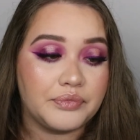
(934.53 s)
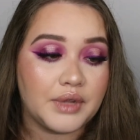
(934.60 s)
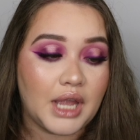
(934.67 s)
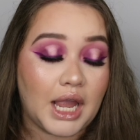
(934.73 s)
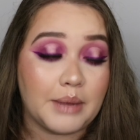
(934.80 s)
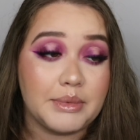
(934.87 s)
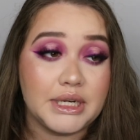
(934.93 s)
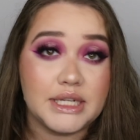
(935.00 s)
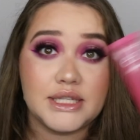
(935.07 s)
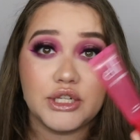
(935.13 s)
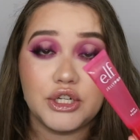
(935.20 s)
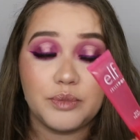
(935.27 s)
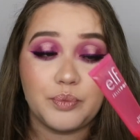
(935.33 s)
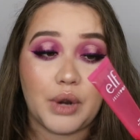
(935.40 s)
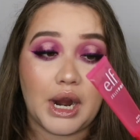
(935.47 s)
I mean, it's a
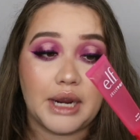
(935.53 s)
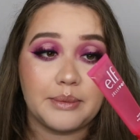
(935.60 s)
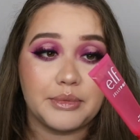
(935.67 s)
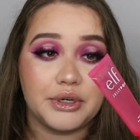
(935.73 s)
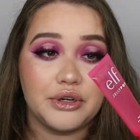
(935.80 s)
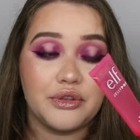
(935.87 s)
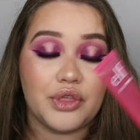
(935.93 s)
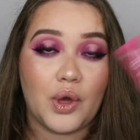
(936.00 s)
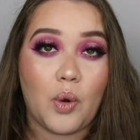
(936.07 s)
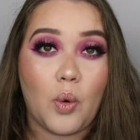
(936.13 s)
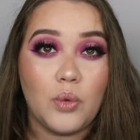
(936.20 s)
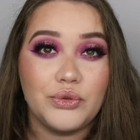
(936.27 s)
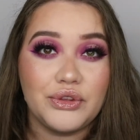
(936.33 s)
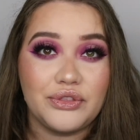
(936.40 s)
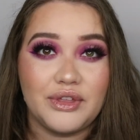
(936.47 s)
good primer. The
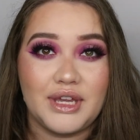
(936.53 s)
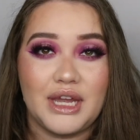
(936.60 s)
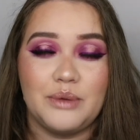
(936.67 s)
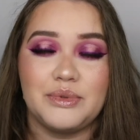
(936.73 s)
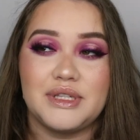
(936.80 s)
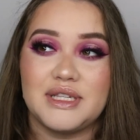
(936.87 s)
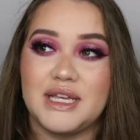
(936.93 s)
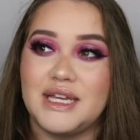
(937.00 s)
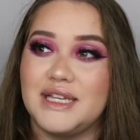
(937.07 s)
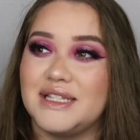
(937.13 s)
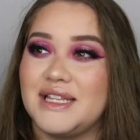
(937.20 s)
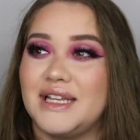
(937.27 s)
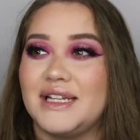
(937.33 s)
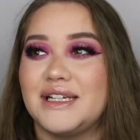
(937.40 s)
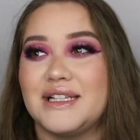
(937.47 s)
only thing I would say is
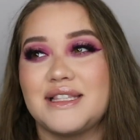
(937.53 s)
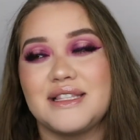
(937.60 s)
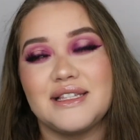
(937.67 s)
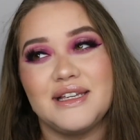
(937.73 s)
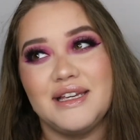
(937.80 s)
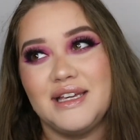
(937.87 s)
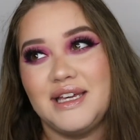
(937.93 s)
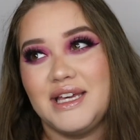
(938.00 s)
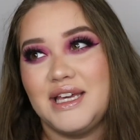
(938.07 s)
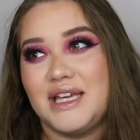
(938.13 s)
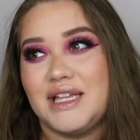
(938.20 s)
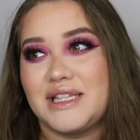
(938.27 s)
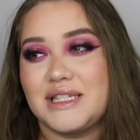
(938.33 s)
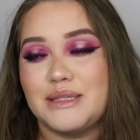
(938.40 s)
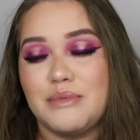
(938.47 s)
that
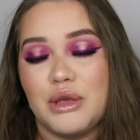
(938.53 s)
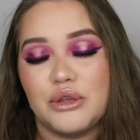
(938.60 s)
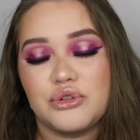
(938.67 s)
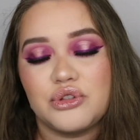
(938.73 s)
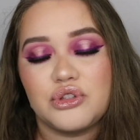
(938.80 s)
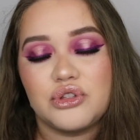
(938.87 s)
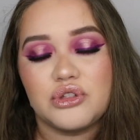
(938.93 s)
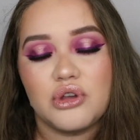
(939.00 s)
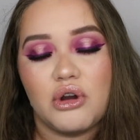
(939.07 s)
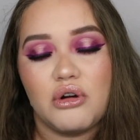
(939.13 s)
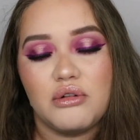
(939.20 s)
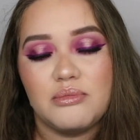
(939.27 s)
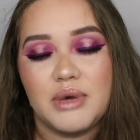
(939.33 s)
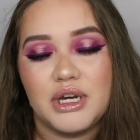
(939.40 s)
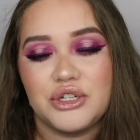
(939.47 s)
it smells
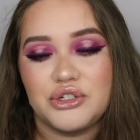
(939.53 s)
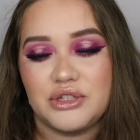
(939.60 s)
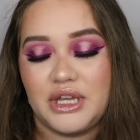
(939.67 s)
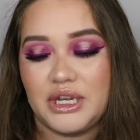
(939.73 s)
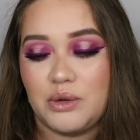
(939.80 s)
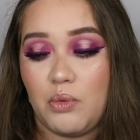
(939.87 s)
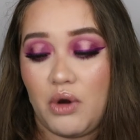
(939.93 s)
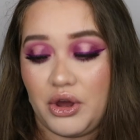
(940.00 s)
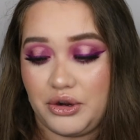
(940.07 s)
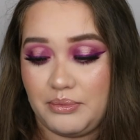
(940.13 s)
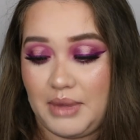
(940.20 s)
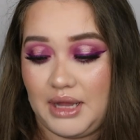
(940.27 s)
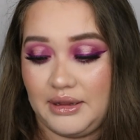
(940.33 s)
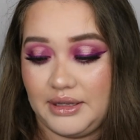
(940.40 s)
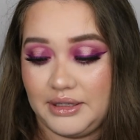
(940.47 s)
so much like
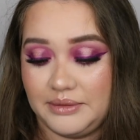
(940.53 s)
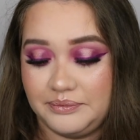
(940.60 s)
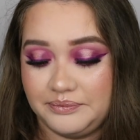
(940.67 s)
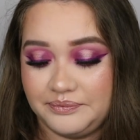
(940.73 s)
watermelon.